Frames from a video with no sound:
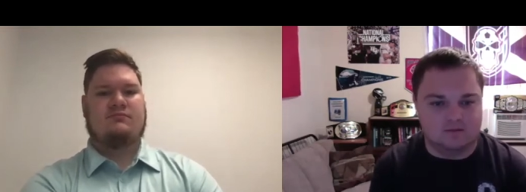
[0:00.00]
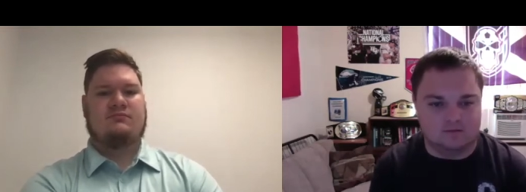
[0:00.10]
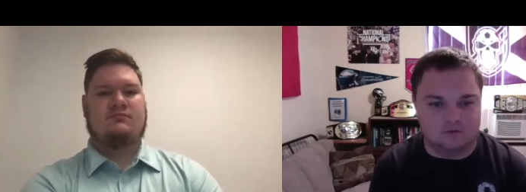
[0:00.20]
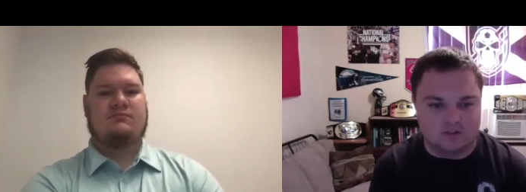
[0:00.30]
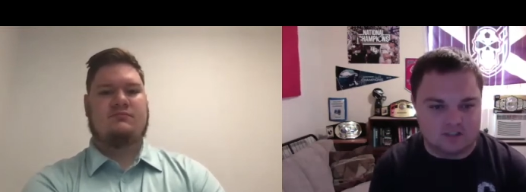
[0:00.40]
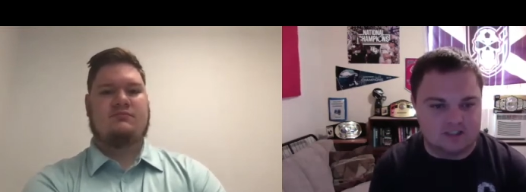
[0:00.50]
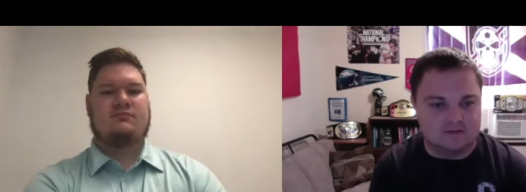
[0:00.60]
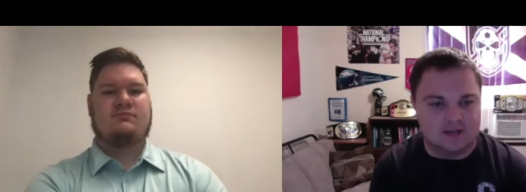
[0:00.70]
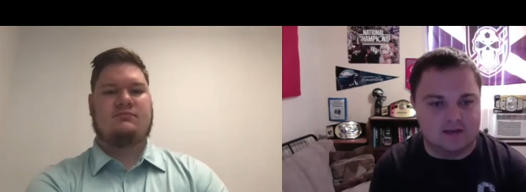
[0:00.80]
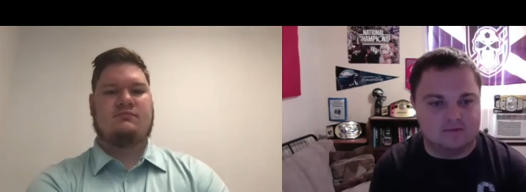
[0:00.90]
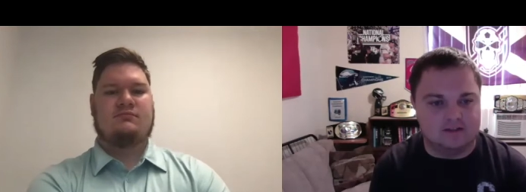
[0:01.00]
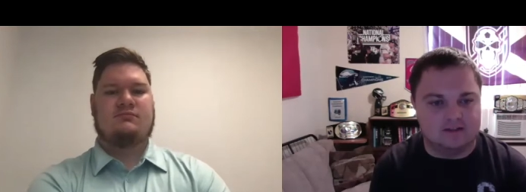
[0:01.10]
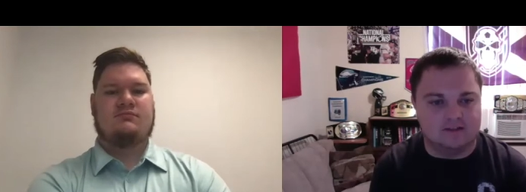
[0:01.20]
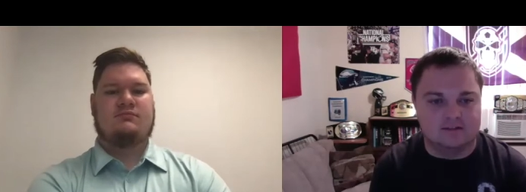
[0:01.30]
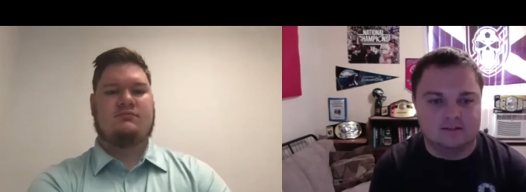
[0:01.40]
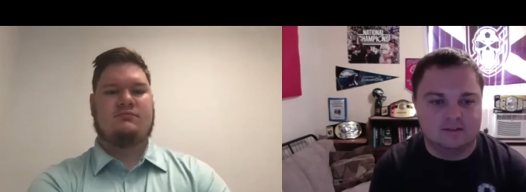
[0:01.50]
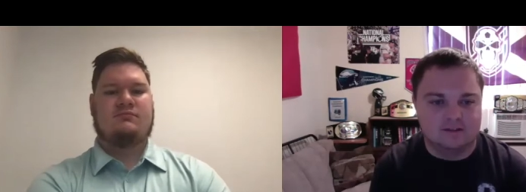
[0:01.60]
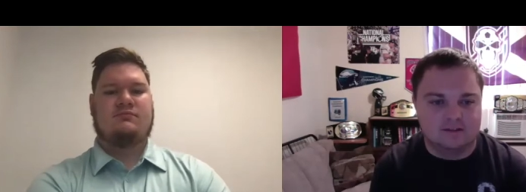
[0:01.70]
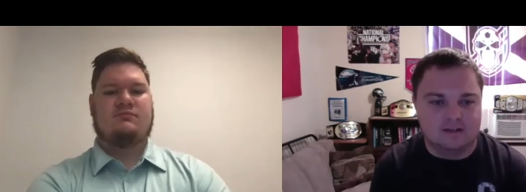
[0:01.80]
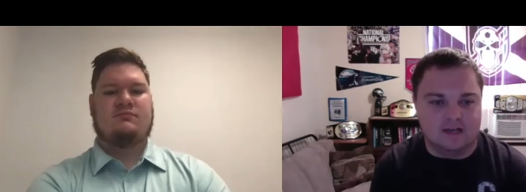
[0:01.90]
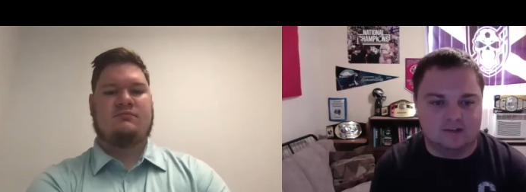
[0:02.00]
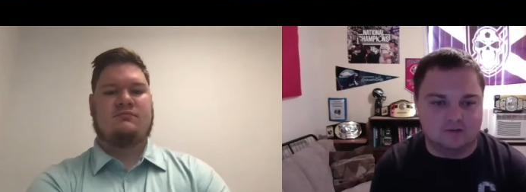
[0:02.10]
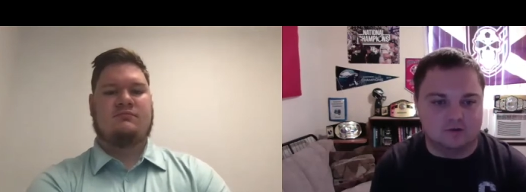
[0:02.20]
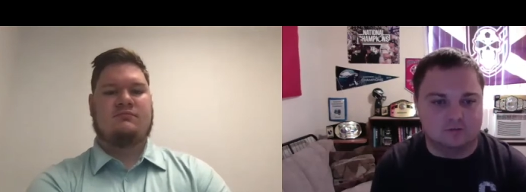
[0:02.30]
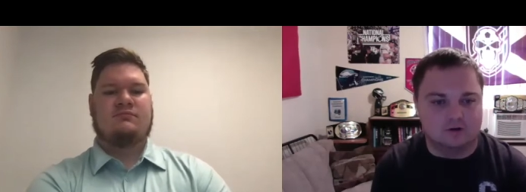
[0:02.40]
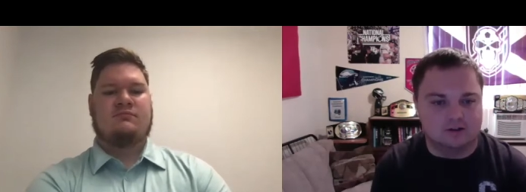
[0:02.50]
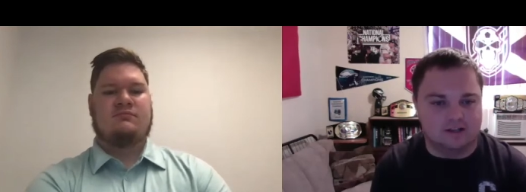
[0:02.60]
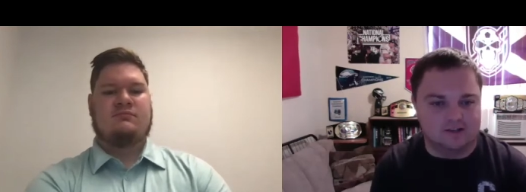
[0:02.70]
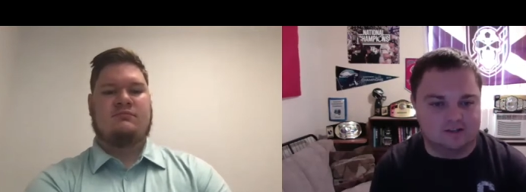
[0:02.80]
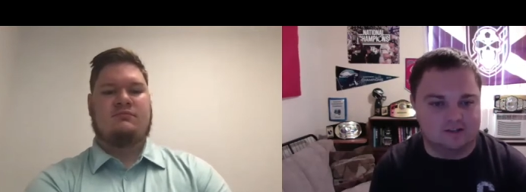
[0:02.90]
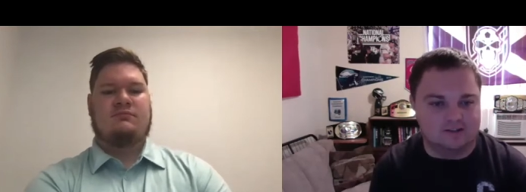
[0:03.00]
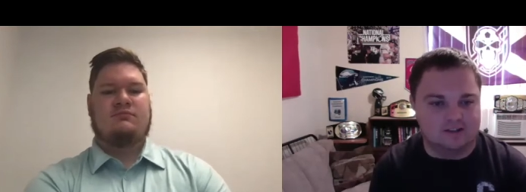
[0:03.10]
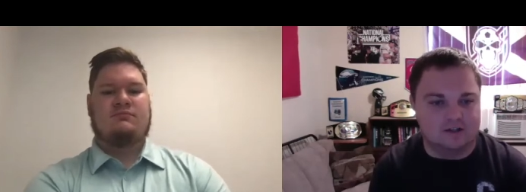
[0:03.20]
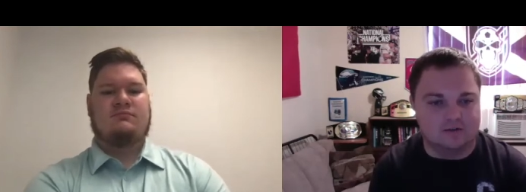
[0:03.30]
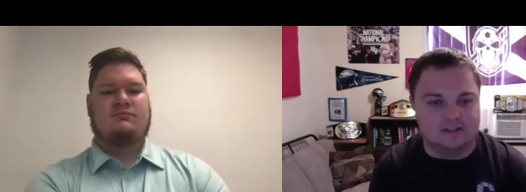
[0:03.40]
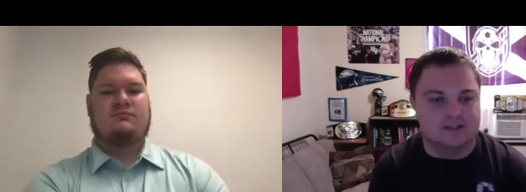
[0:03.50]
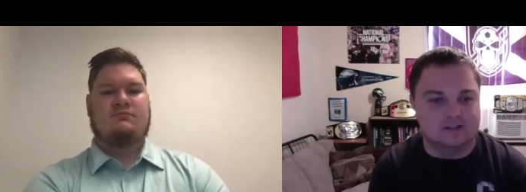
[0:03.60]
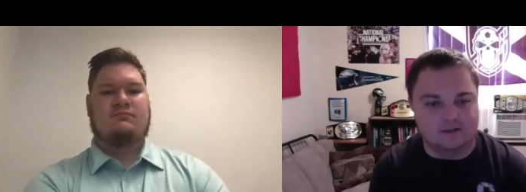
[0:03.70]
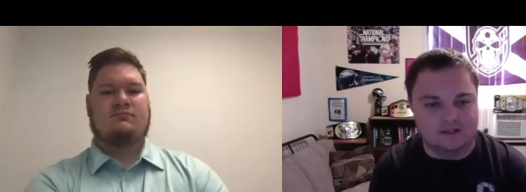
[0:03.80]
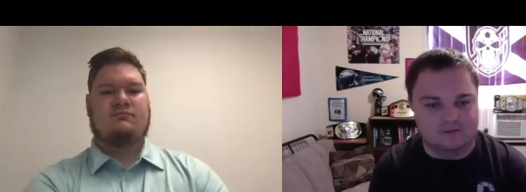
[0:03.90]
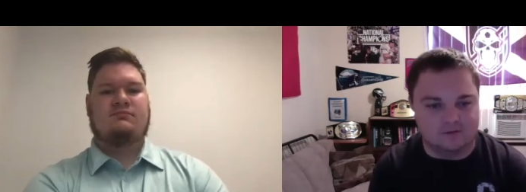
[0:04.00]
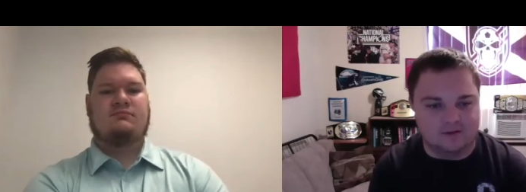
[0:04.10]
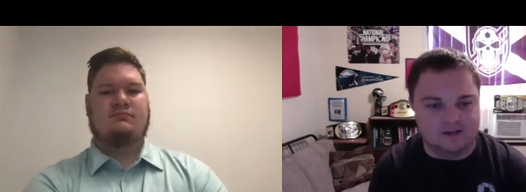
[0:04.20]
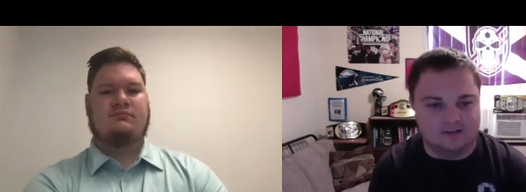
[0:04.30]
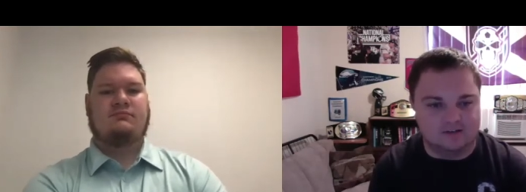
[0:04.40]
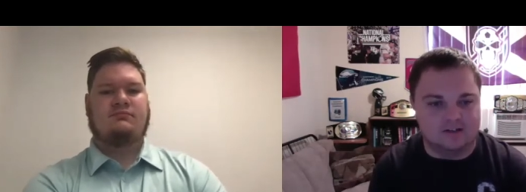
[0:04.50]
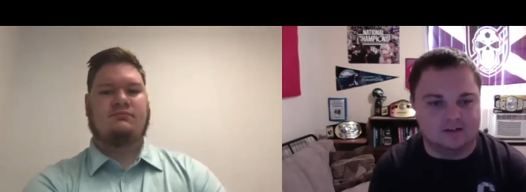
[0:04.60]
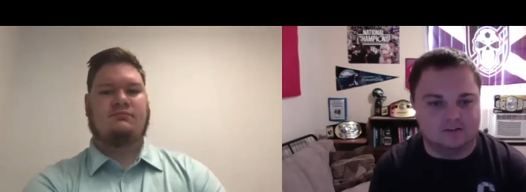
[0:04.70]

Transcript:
Speaker 1: foresee having a any sort of broadcasting, you know, gig for the next year.